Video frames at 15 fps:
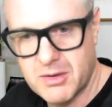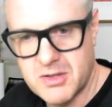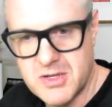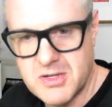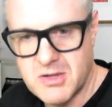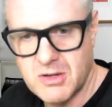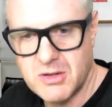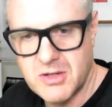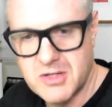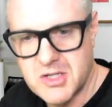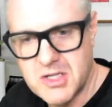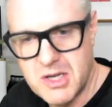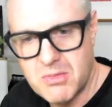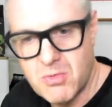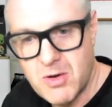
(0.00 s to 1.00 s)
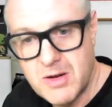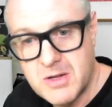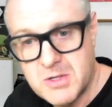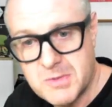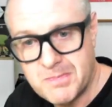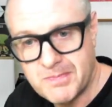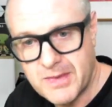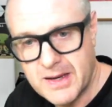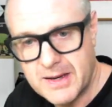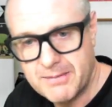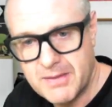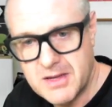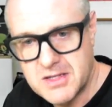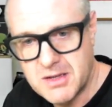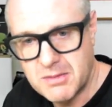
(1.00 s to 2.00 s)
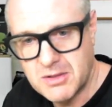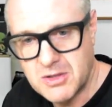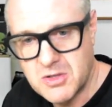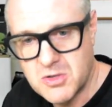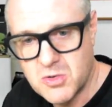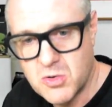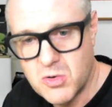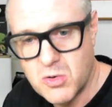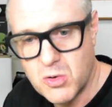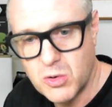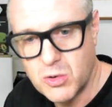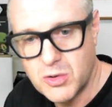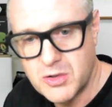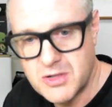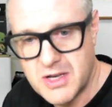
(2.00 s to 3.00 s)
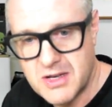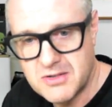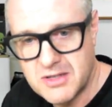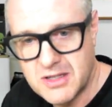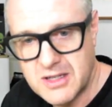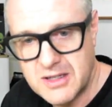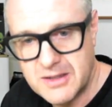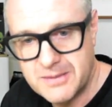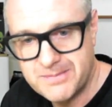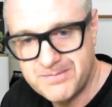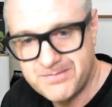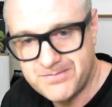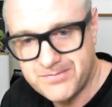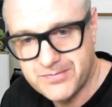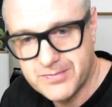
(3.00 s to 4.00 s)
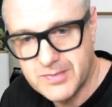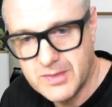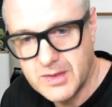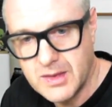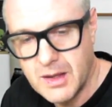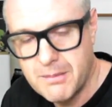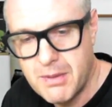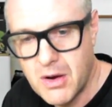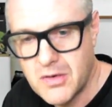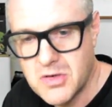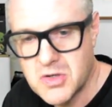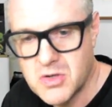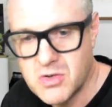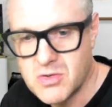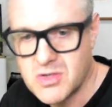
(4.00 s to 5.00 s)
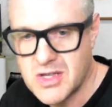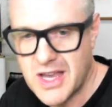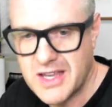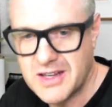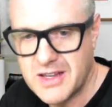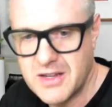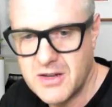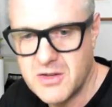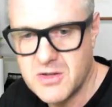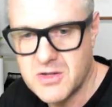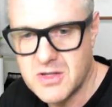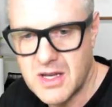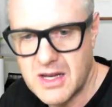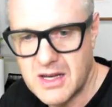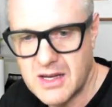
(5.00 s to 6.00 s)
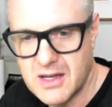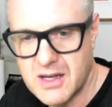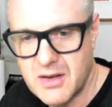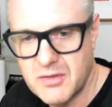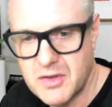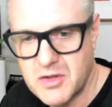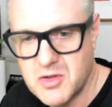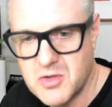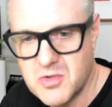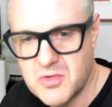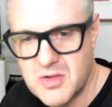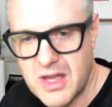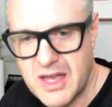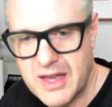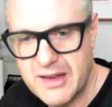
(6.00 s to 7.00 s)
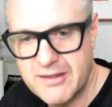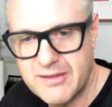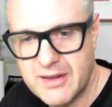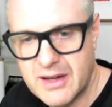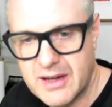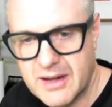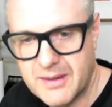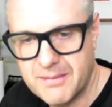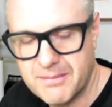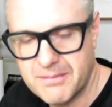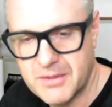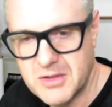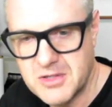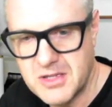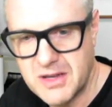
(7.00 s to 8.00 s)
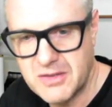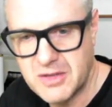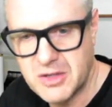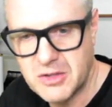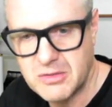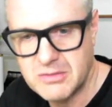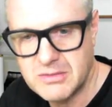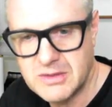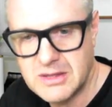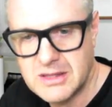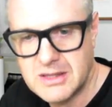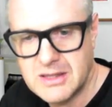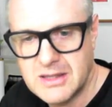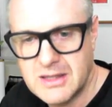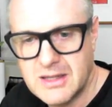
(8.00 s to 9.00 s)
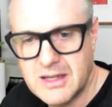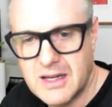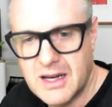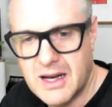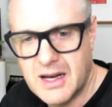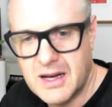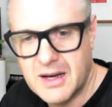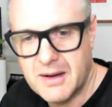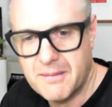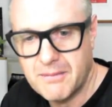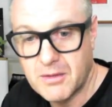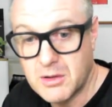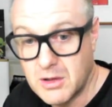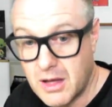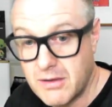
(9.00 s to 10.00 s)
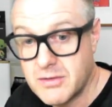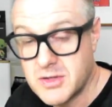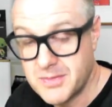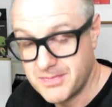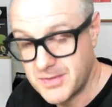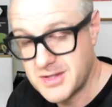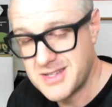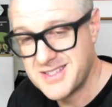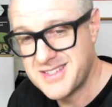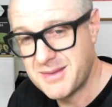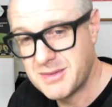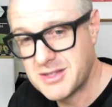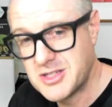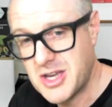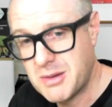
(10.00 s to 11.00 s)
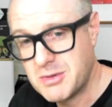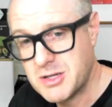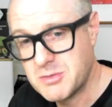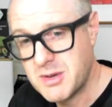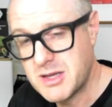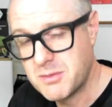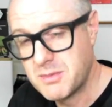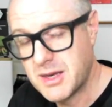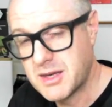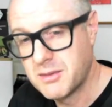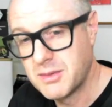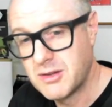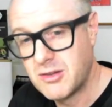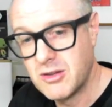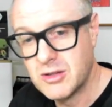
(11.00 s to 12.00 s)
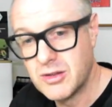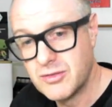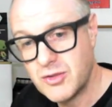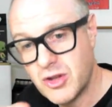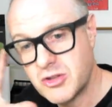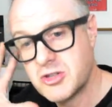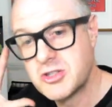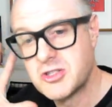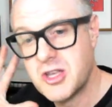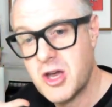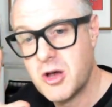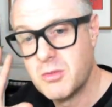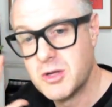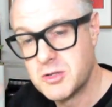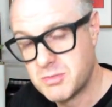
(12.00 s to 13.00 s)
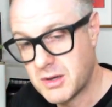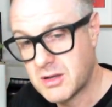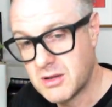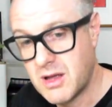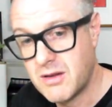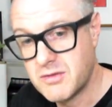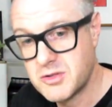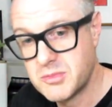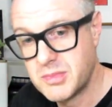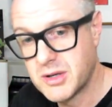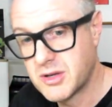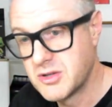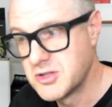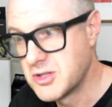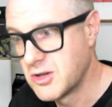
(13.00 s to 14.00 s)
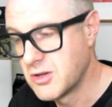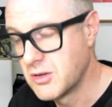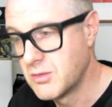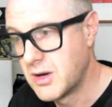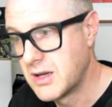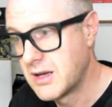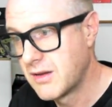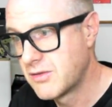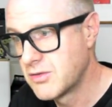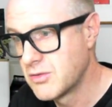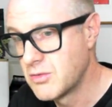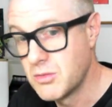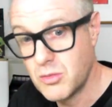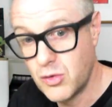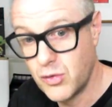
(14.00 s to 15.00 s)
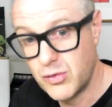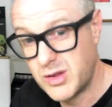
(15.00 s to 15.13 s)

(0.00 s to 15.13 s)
because it's got lots of separators. There's something to store all your disaster kit in. A pair of shoes and inners, comfy shoes to have, because you never know. Gloves. This is something Japanese make a big deal of, not just the helmets but gloves, because you might have to remove